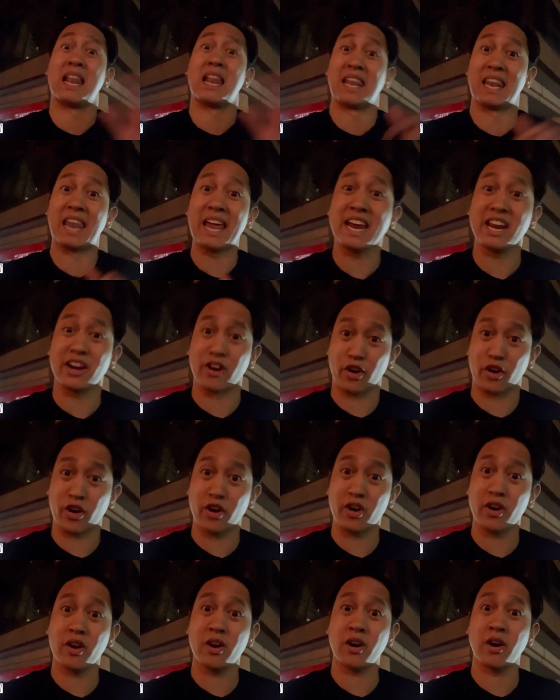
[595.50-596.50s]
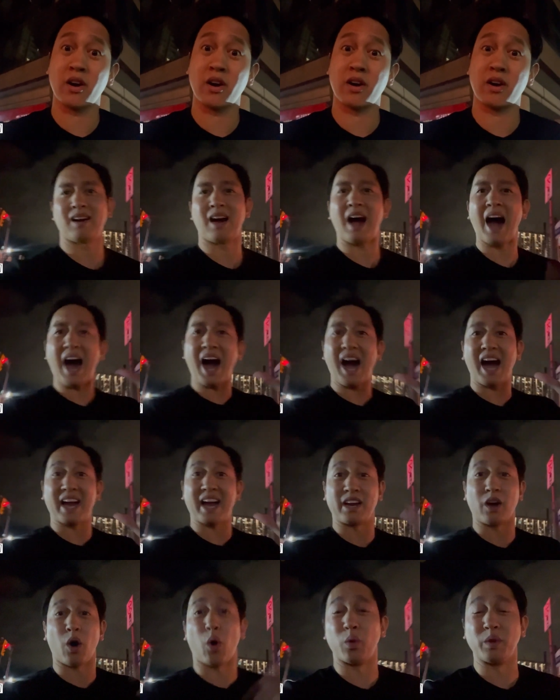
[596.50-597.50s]
later, I
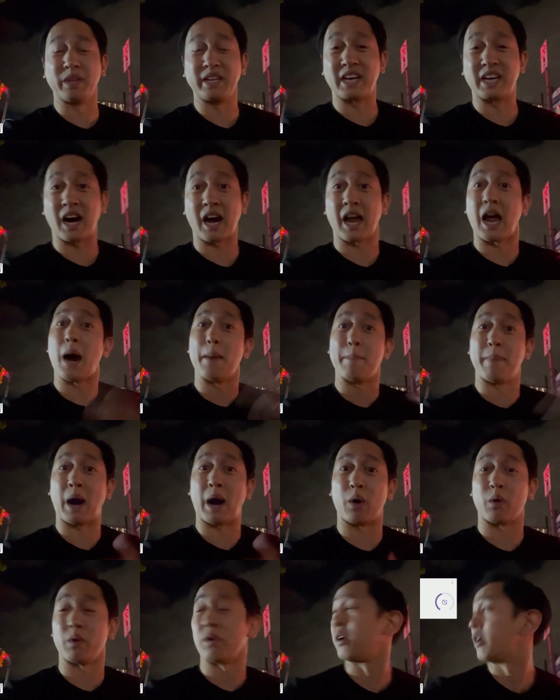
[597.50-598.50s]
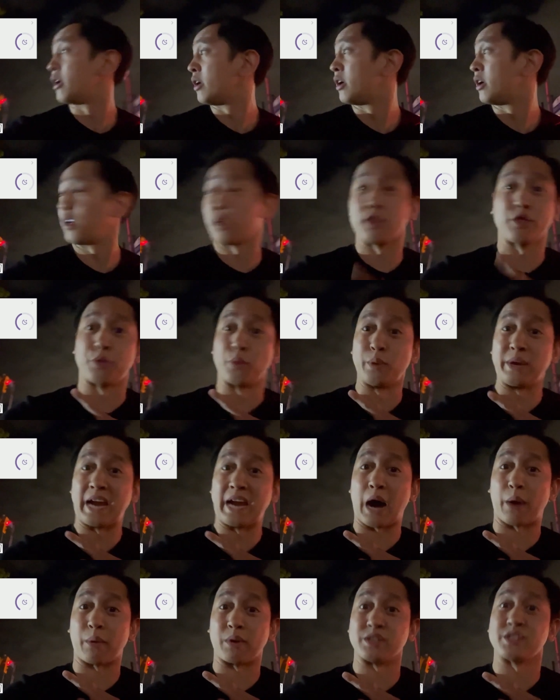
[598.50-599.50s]
only got about three
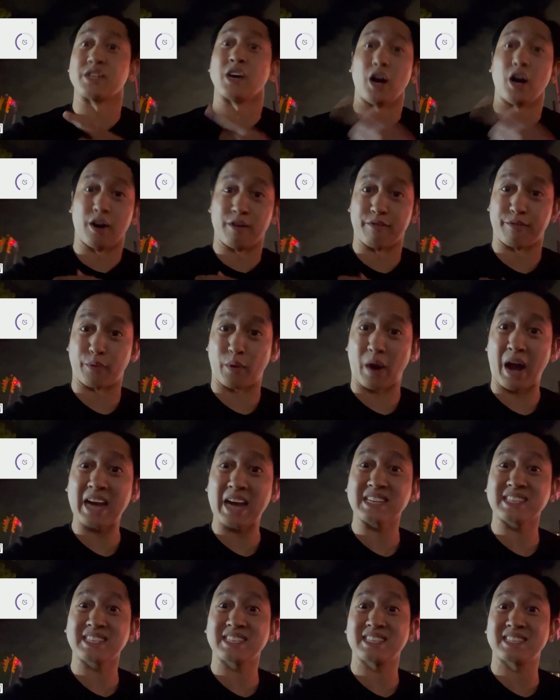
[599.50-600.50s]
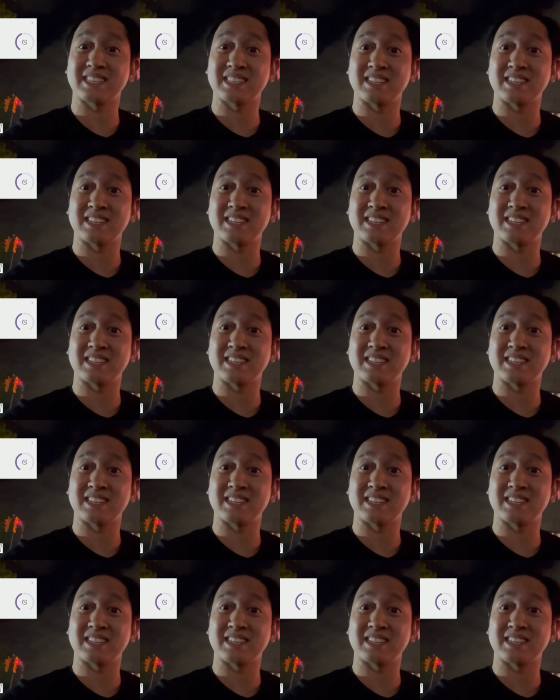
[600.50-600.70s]
hours of rest